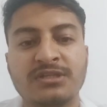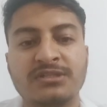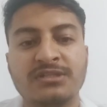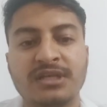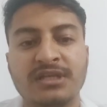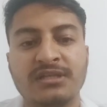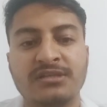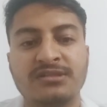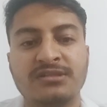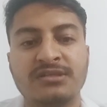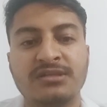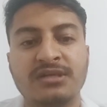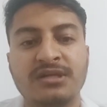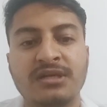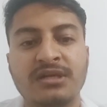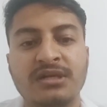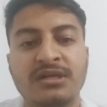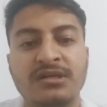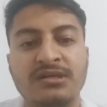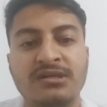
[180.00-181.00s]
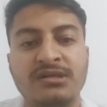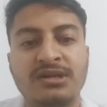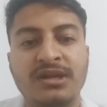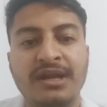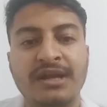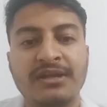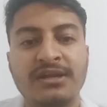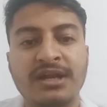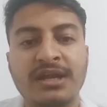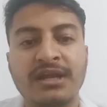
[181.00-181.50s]
cells,
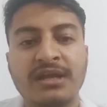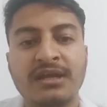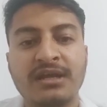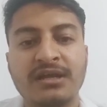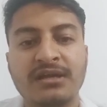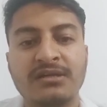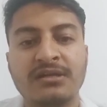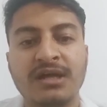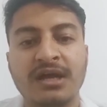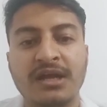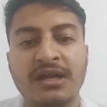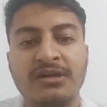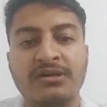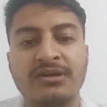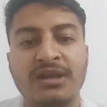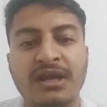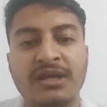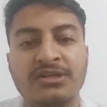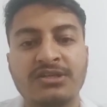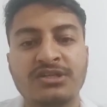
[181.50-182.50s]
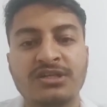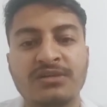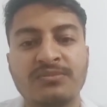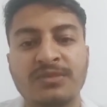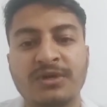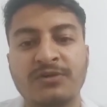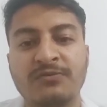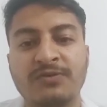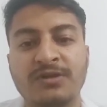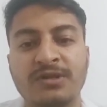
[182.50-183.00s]
triggering the interaction
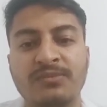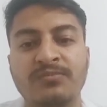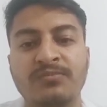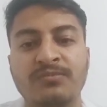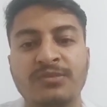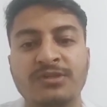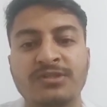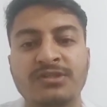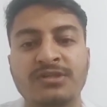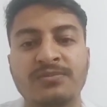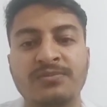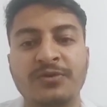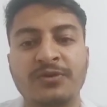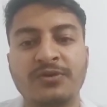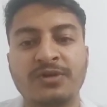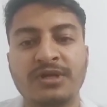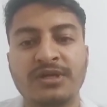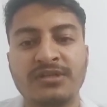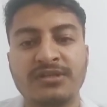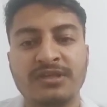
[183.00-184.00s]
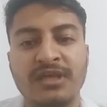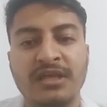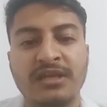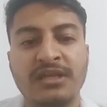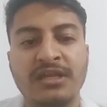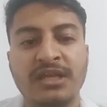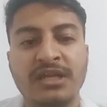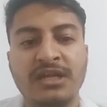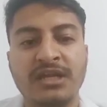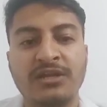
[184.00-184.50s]
between muscle proteins
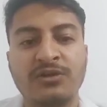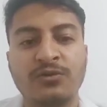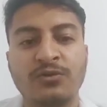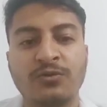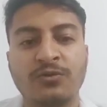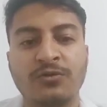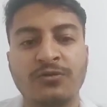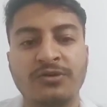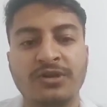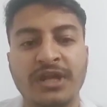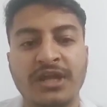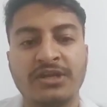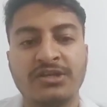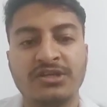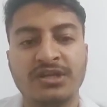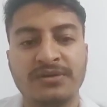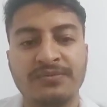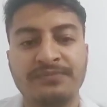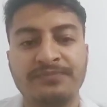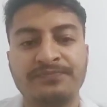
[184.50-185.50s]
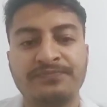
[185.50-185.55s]
and leading to contraction.